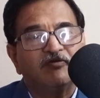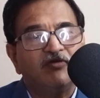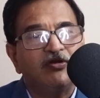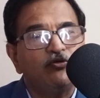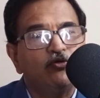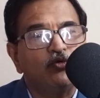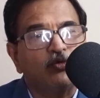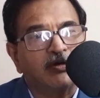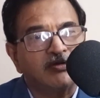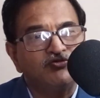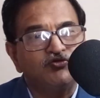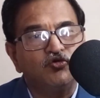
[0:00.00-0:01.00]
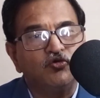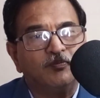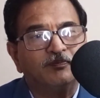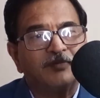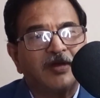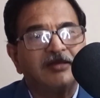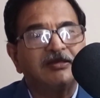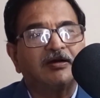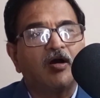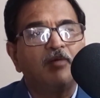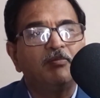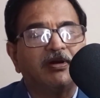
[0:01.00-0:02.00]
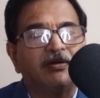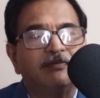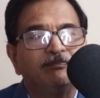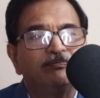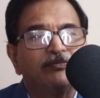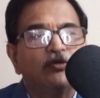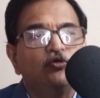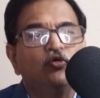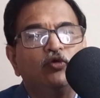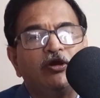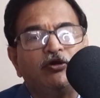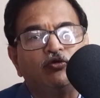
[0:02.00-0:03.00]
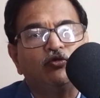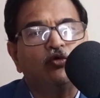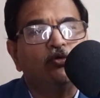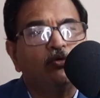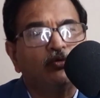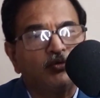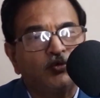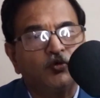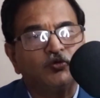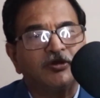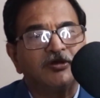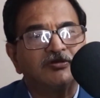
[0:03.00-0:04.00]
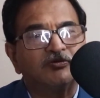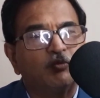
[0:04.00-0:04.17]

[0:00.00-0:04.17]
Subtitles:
when you consume as a common, you need to know two things.